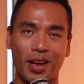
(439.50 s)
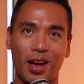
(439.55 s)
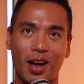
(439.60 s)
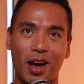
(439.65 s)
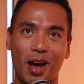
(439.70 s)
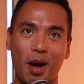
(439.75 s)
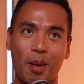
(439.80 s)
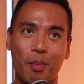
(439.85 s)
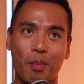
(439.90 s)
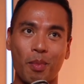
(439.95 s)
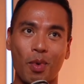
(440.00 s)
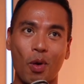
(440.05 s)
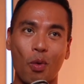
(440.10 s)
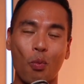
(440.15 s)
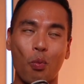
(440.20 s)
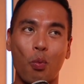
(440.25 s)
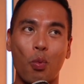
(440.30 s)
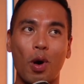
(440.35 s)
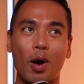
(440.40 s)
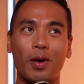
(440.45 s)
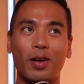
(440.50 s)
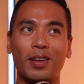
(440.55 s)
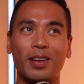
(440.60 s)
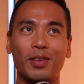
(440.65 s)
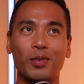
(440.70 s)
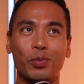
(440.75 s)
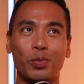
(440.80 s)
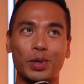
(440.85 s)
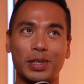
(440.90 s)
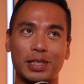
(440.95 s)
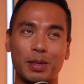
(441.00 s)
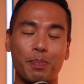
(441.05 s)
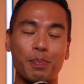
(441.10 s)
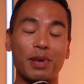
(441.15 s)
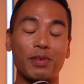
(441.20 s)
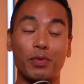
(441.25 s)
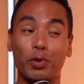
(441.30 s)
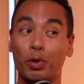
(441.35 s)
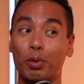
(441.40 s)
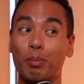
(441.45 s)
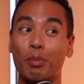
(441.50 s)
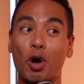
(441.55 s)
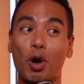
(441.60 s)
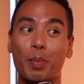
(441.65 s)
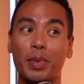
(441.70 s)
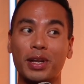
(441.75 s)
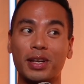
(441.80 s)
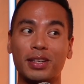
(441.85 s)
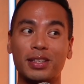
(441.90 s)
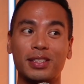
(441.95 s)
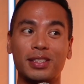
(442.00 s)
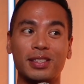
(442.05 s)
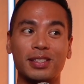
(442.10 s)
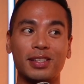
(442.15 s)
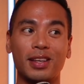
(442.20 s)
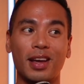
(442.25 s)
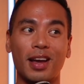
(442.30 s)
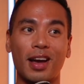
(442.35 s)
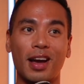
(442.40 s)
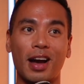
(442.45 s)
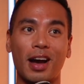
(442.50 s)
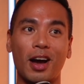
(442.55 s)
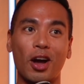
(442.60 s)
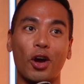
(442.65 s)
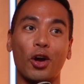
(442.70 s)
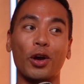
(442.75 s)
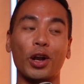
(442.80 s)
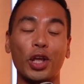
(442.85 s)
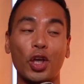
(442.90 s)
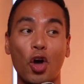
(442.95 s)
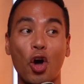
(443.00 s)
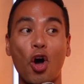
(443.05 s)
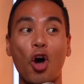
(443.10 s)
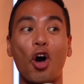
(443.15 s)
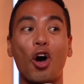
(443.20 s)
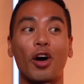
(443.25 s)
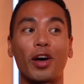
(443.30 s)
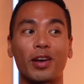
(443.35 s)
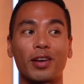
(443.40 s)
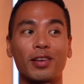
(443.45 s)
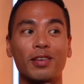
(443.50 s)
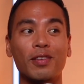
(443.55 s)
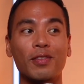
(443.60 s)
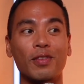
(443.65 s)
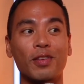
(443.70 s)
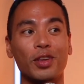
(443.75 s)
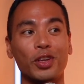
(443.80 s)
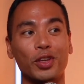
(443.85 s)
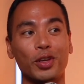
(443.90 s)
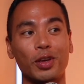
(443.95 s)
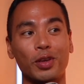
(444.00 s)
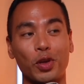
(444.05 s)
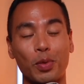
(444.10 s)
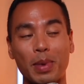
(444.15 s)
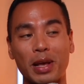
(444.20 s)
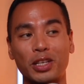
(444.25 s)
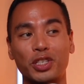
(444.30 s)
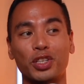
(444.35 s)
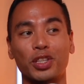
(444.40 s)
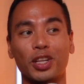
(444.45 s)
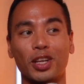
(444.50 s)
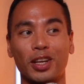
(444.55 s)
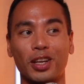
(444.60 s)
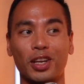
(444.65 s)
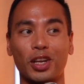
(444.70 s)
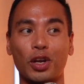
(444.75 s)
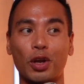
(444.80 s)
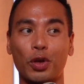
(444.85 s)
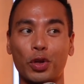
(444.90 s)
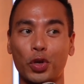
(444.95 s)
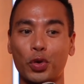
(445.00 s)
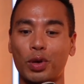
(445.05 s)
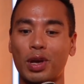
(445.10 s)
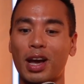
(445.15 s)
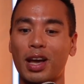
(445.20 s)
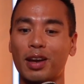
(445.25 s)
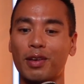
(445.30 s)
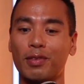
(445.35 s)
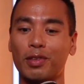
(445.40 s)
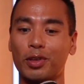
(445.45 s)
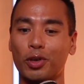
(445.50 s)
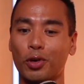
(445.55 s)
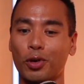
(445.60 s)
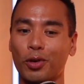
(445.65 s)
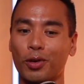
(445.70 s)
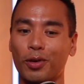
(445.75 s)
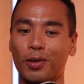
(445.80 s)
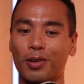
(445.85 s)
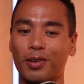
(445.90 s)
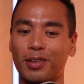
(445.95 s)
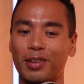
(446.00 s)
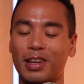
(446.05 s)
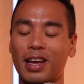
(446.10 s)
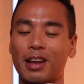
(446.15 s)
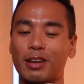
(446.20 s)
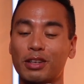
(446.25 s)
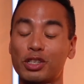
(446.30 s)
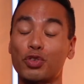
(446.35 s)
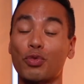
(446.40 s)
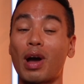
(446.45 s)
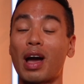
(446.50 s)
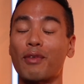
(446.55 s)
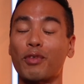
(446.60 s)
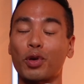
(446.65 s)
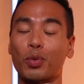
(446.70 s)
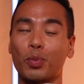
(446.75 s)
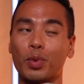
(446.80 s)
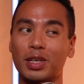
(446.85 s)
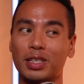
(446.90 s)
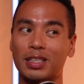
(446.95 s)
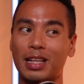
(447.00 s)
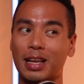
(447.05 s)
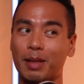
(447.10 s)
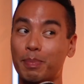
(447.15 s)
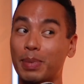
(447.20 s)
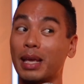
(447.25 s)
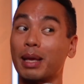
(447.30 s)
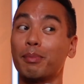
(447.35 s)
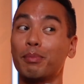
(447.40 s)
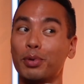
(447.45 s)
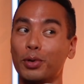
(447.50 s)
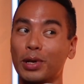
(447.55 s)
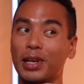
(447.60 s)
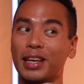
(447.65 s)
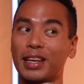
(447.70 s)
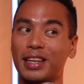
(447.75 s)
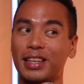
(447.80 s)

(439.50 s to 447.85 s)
What was a pivotal moment early on? You mentioned that, your kind of driver was like being bullied.